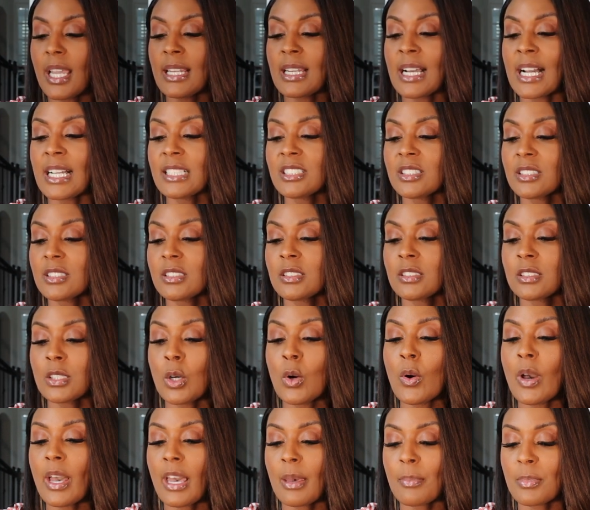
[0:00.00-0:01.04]
and I just
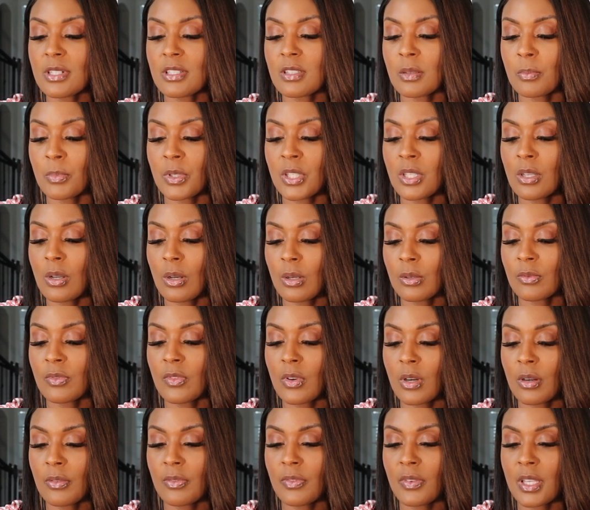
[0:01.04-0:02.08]
so happened to be on
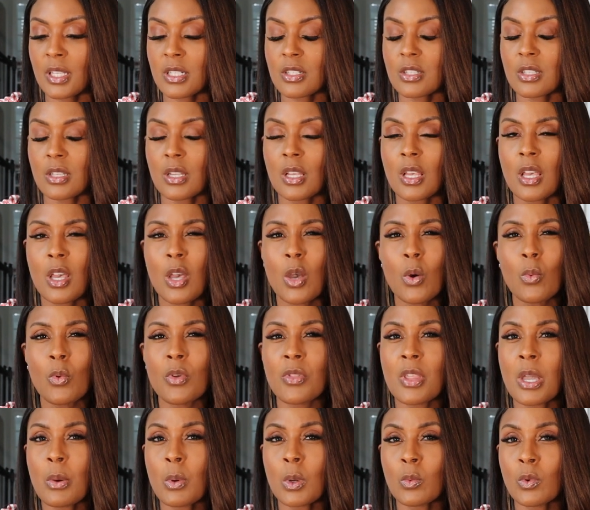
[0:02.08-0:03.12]
Farfetch
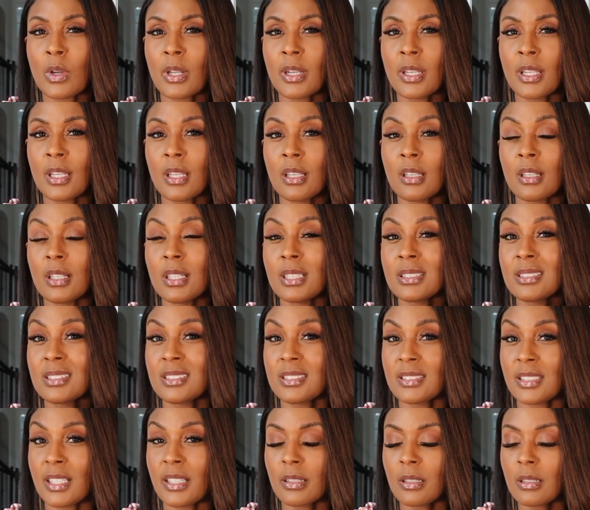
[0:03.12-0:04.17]
when they were running a
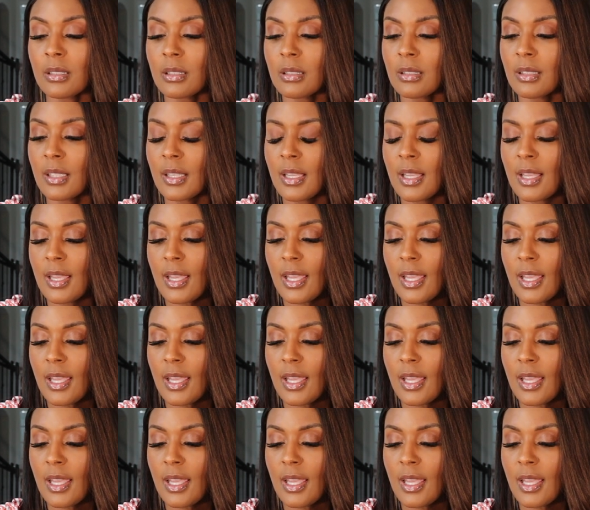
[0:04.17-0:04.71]
sale.